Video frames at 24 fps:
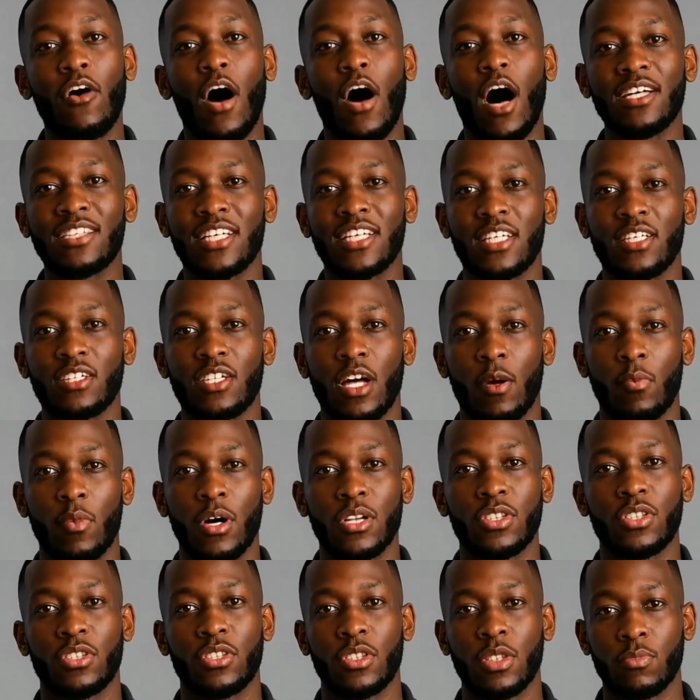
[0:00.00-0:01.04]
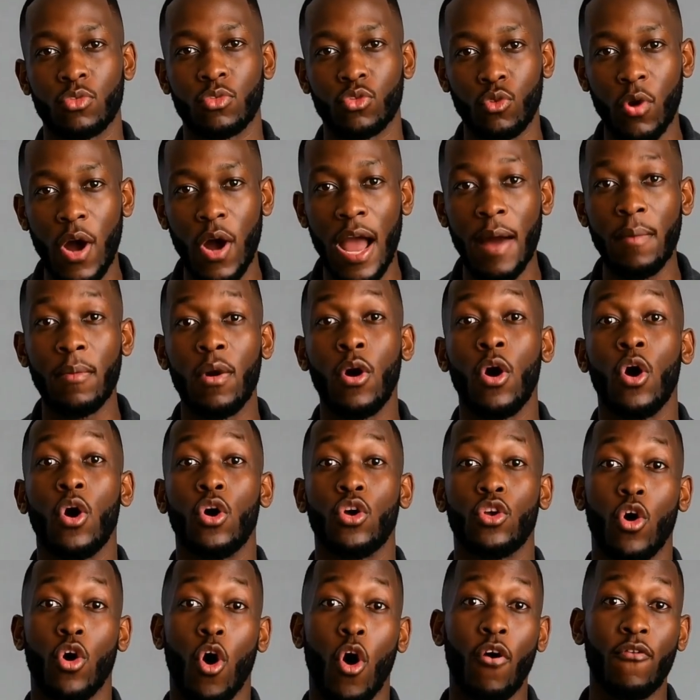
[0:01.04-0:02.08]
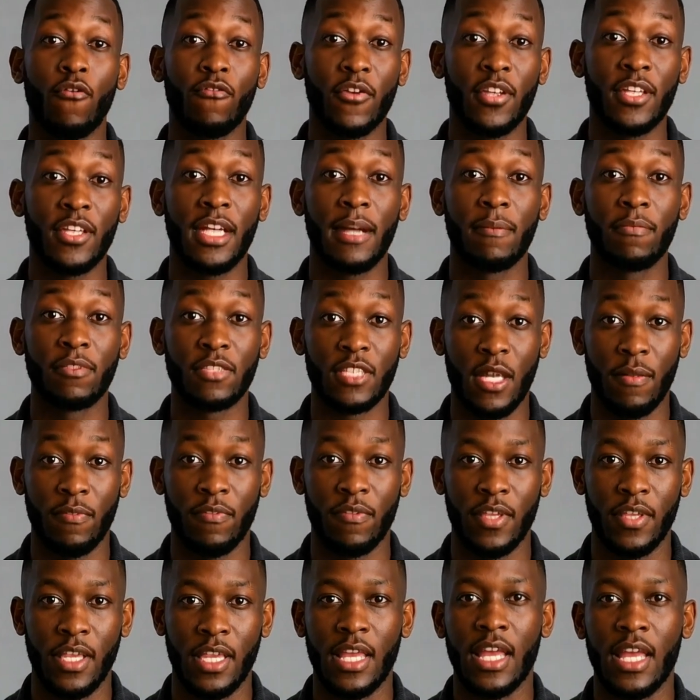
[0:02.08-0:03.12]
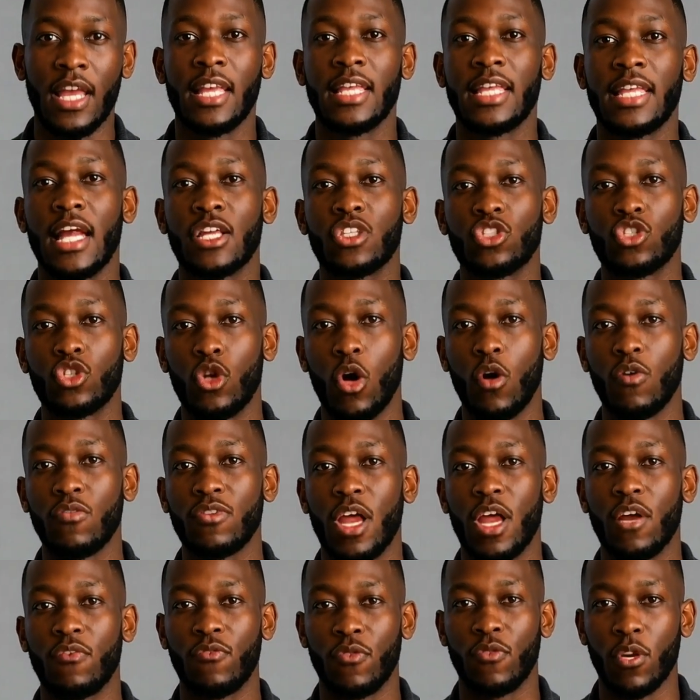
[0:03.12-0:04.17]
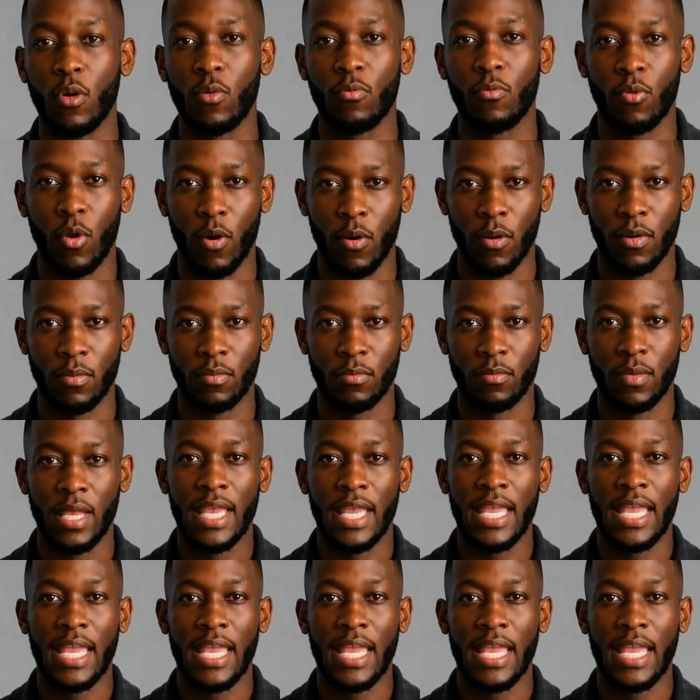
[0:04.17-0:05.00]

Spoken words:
of asking someone to subscribe, you're offering them something that solves a real problem.